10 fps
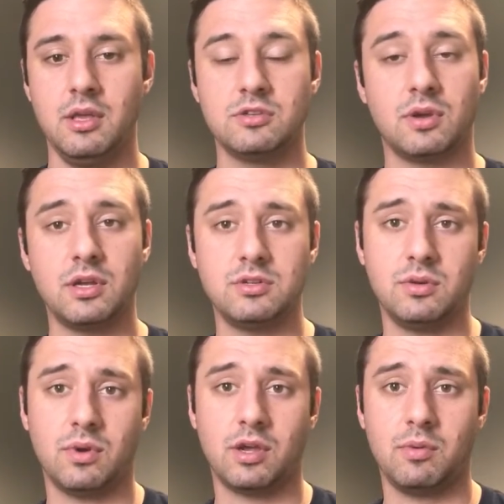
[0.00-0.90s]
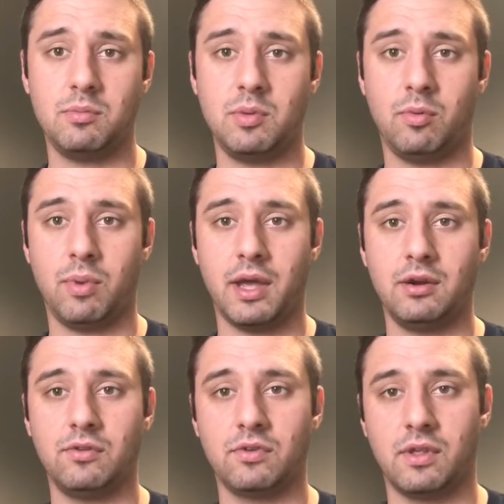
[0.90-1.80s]
So I usually recommend people
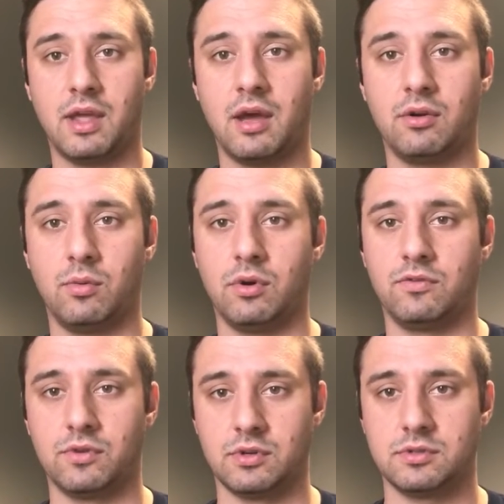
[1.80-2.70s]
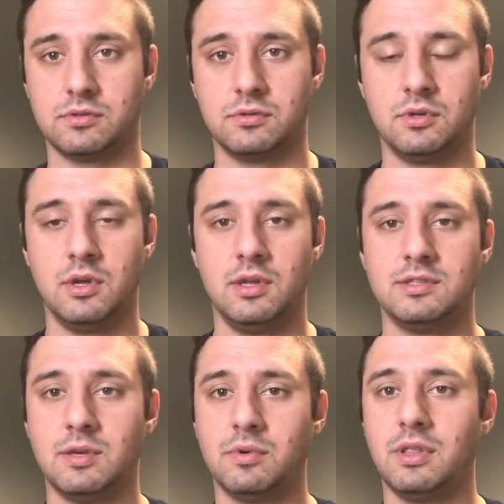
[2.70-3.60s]
buying over-the-counter one first.
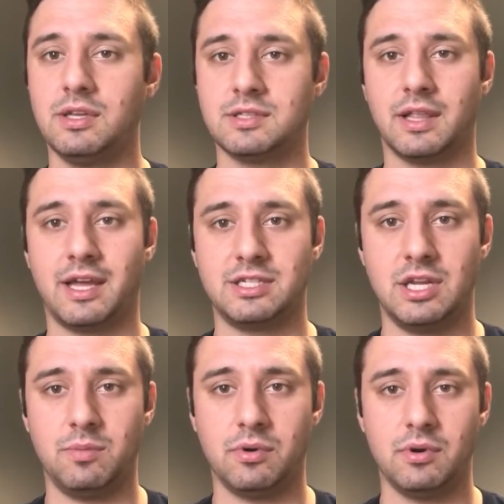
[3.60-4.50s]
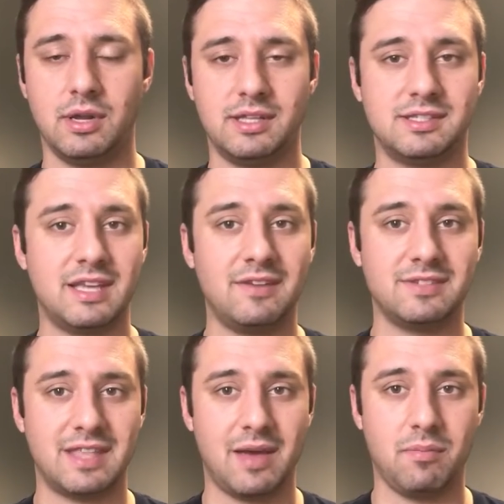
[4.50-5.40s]
Typically it's a lot cheaper, it
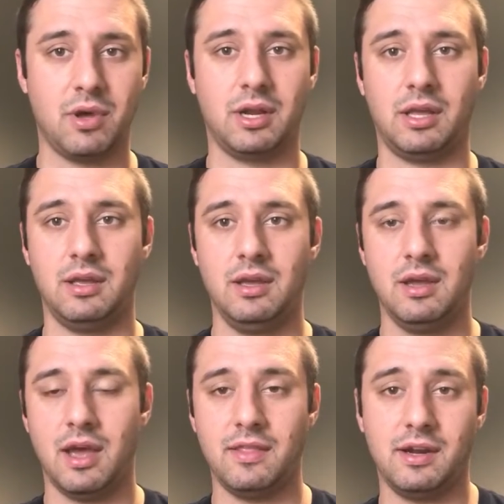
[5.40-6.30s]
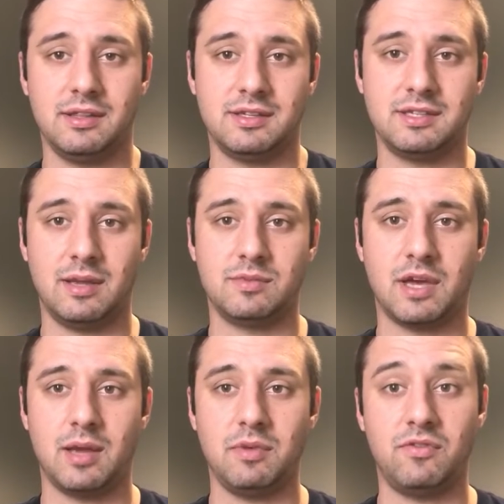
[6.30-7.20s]
saves them money, and then at the same
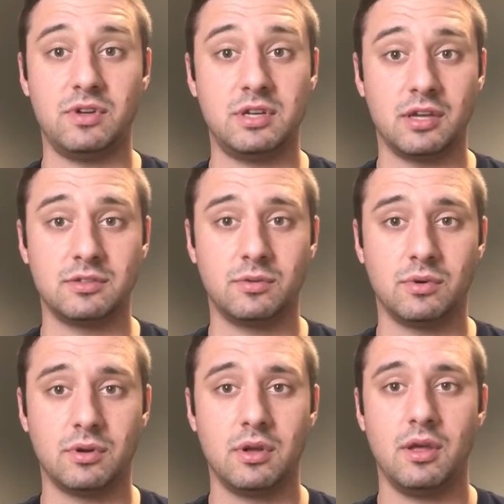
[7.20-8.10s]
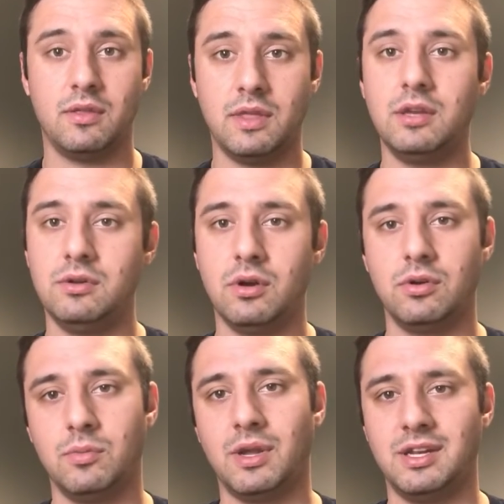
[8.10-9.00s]
time, if it doesn't work, then you know
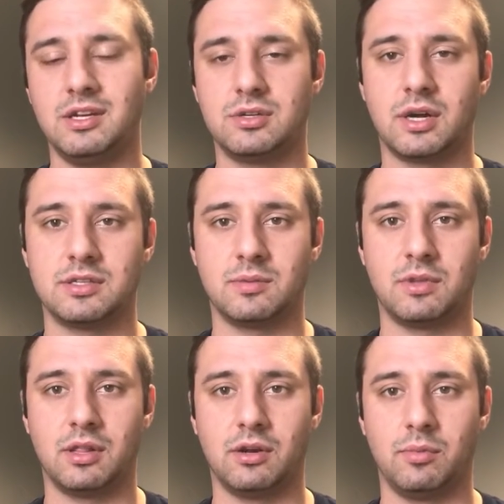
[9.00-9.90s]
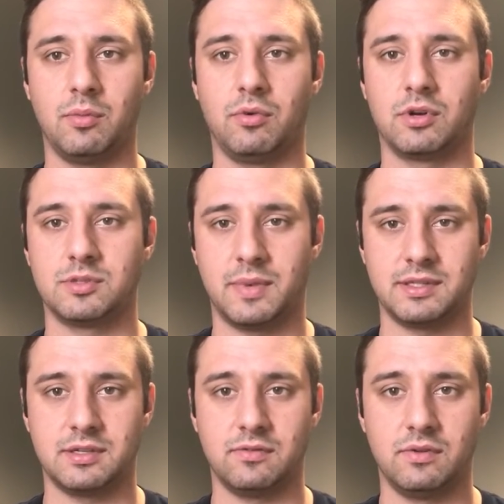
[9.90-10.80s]
you might need to try something a little bit more
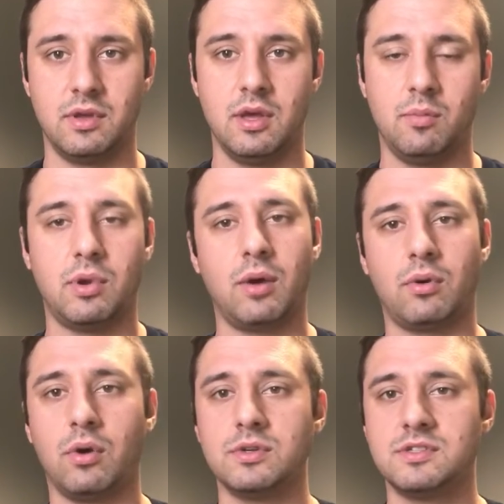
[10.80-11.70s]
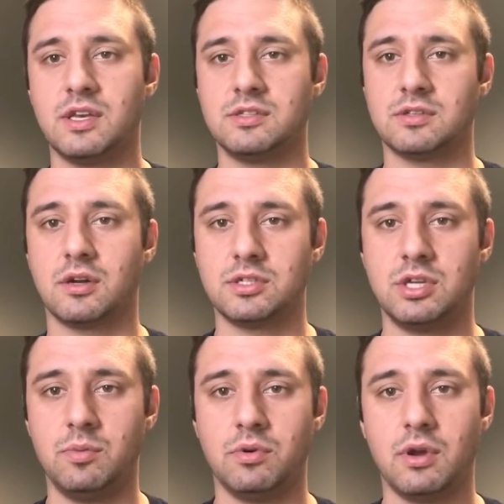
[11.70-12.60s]
expensive. But I would always say start
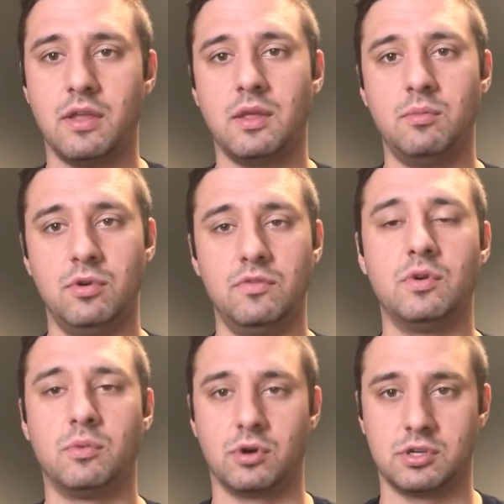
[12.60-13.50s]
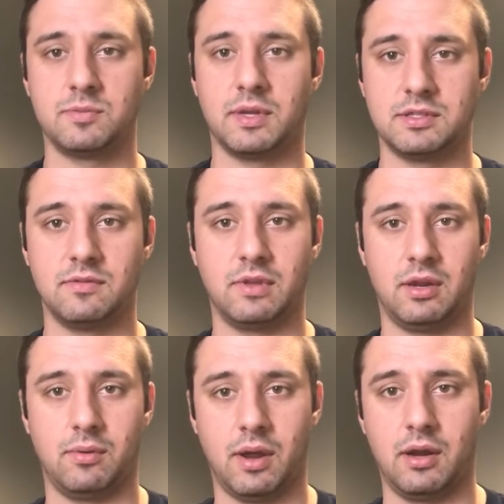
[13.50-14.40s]
cheaper and then move to more expensive
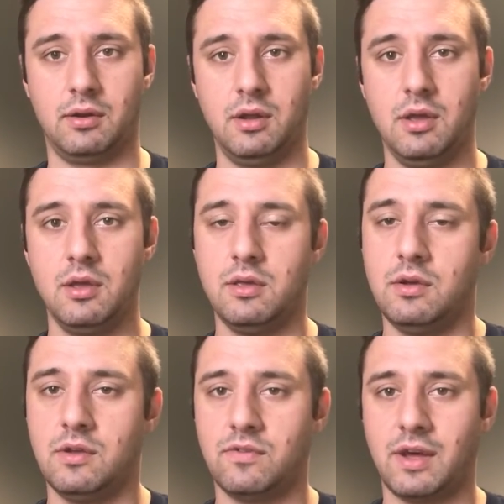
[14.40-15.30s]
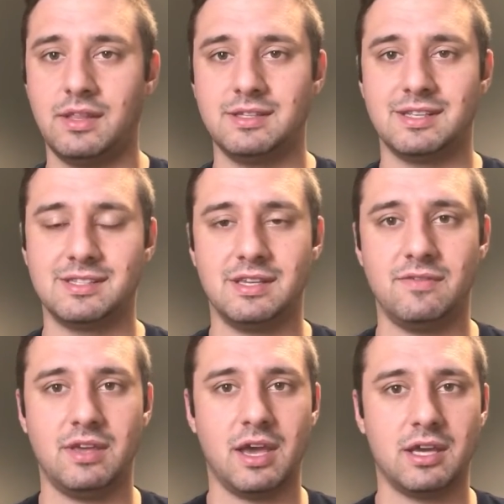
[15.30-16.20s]
later on. You can find these at
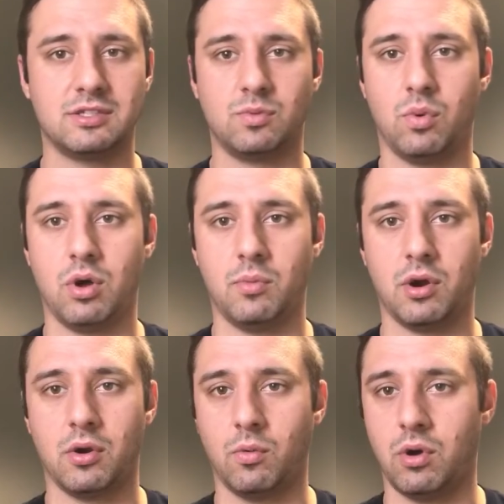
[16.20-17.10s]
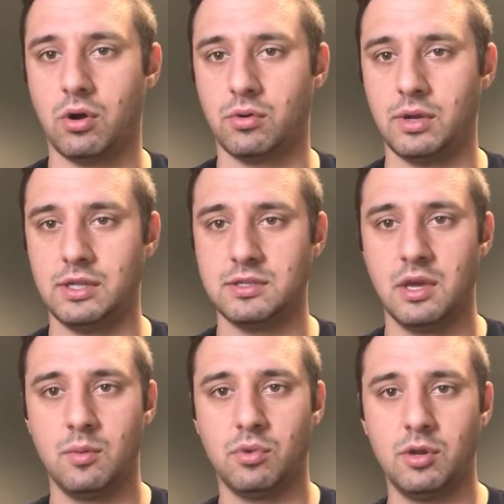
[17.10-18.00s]
CVS, Walmart, Walgreens,
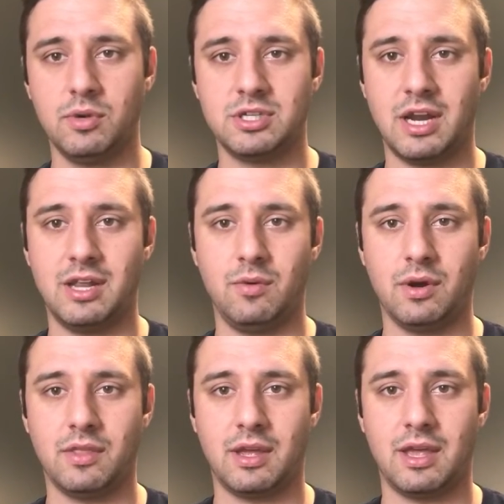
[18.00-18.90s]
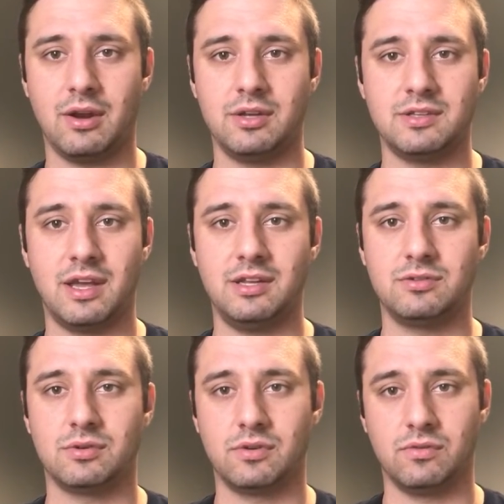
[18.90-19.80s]
pretty much anywhere that carries any
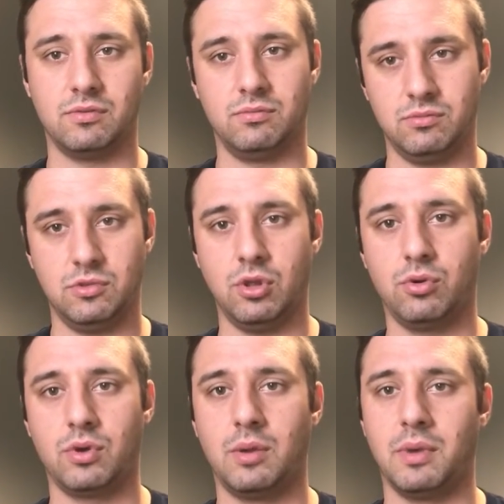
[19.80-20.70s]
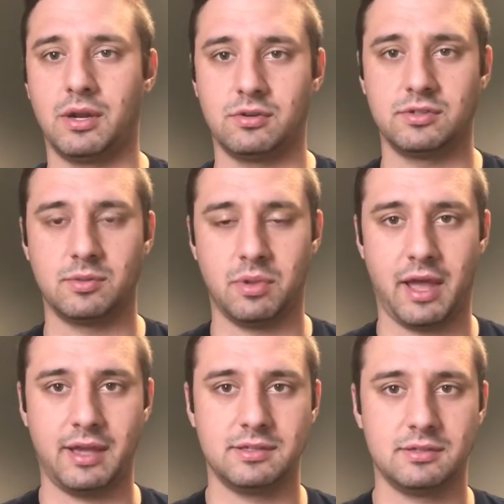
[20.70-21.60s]
sort of low-grade medical
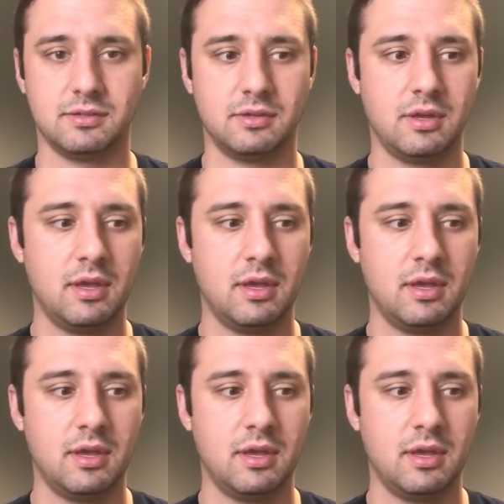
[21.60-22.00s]
supplies.